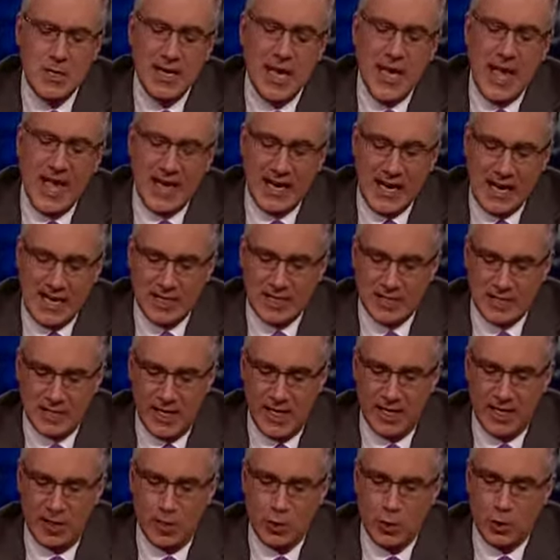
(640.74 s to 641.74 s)
And he
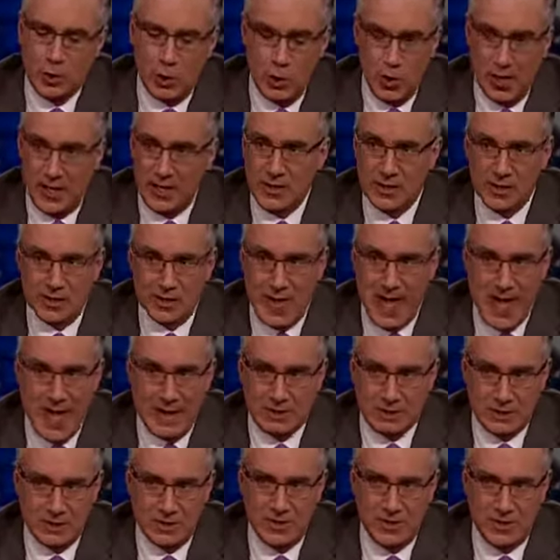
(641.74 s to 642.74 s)
said, in
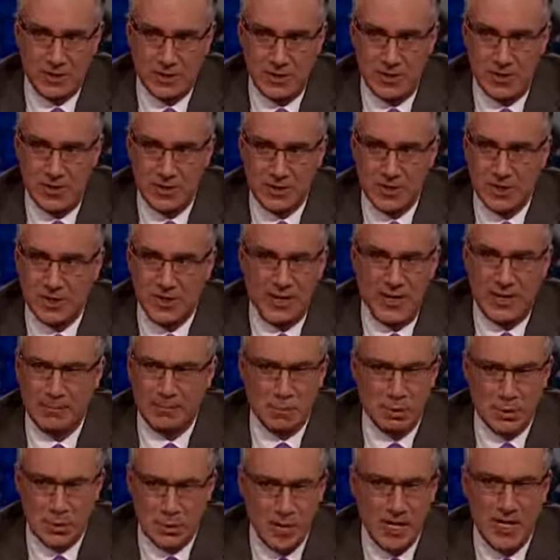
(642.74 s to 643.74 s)
absolute seriousness, and I'm
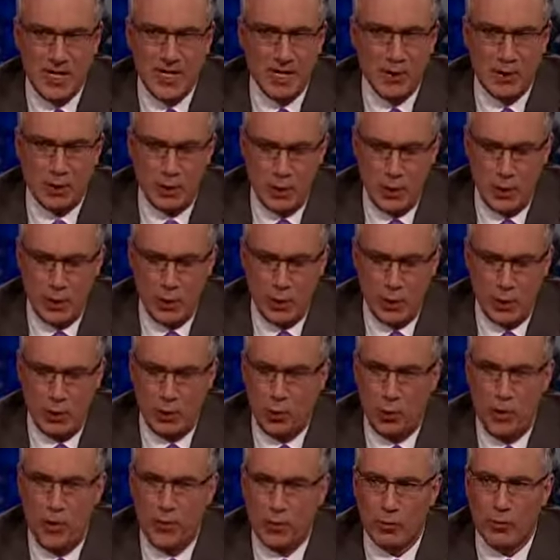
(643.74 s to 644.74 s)
sure he didn't know
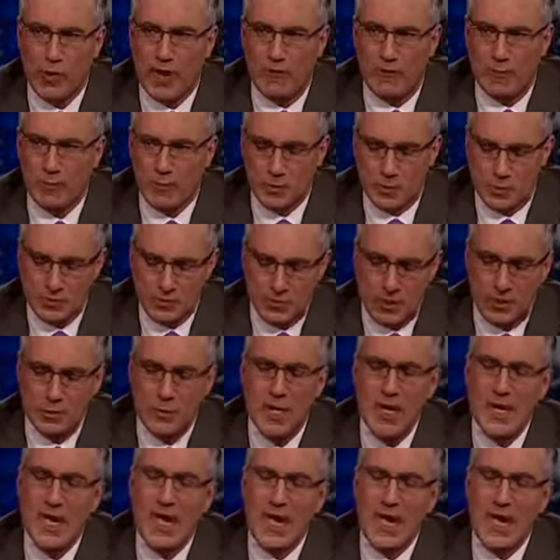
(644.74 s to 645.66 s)
where the reference was from,